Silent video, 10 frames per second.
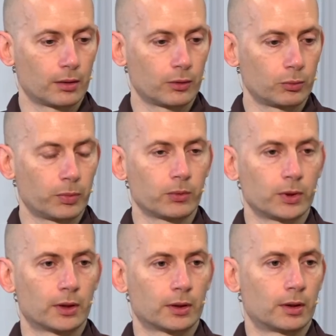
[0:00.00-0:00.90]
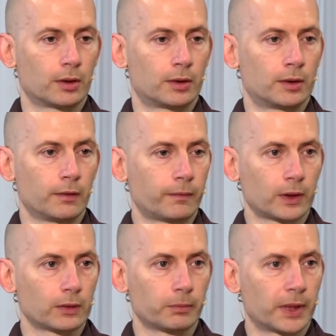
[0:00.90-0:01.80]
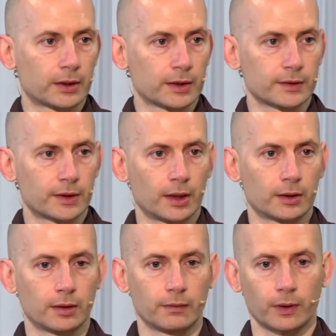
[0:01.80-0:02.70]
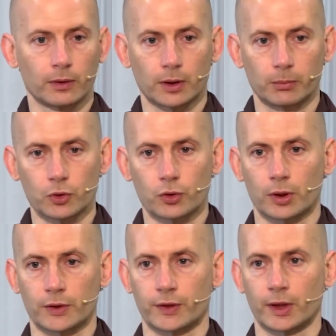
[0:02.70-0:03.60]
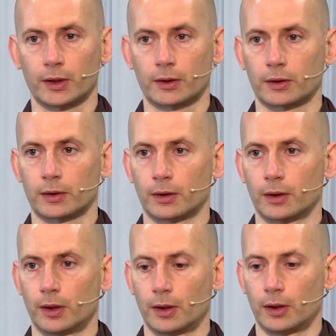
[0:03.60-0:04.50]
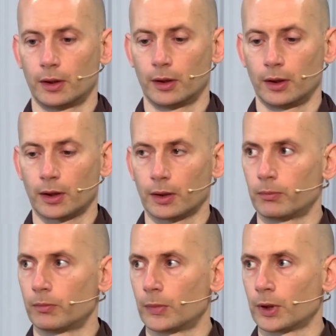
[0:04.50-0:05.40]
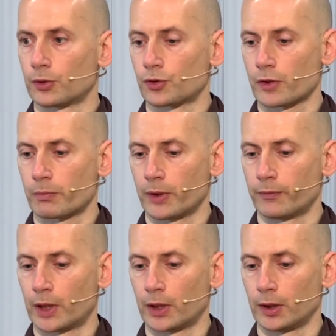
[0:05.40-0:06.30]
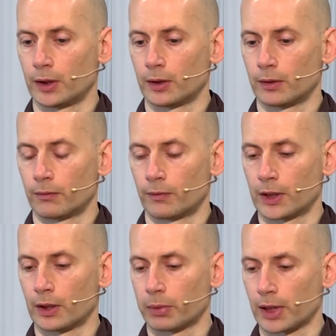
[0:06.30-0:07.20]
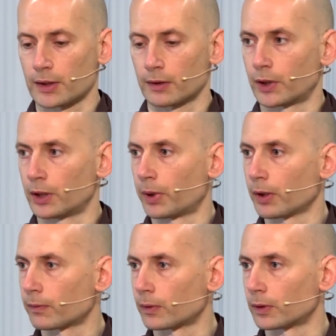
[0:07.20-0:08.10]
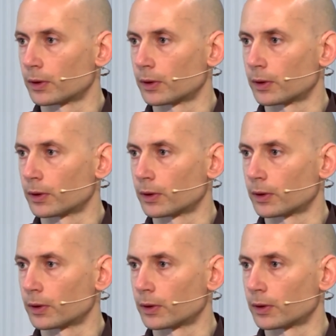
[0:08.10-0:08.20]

To be with a difficult mental state, a difficult emotional state, it can just be very, very unpleasant, very painful.